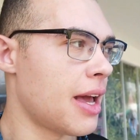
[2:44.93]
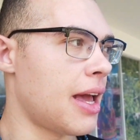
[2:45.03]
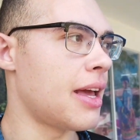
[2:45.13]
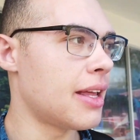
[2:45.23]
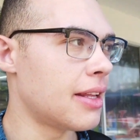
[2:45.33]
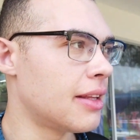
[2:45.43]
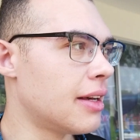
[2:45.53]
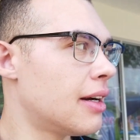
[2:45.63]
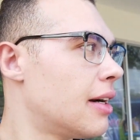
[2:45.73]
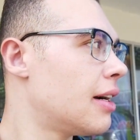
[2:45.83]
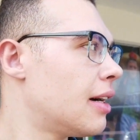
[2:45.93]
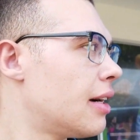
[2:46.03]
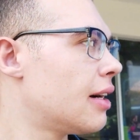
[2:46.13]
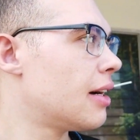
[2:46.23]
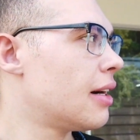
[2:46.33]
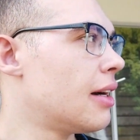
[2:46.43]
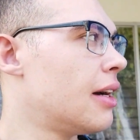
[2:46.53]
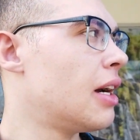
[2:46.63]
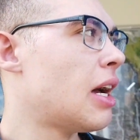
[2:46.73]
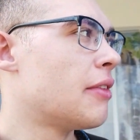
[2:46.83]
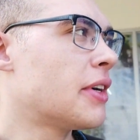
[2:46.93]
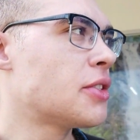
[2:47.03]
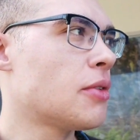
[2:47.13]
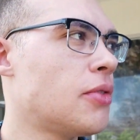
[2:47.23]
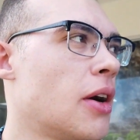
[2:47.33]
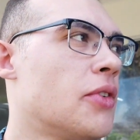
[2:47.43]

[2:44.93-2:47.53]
And first of all,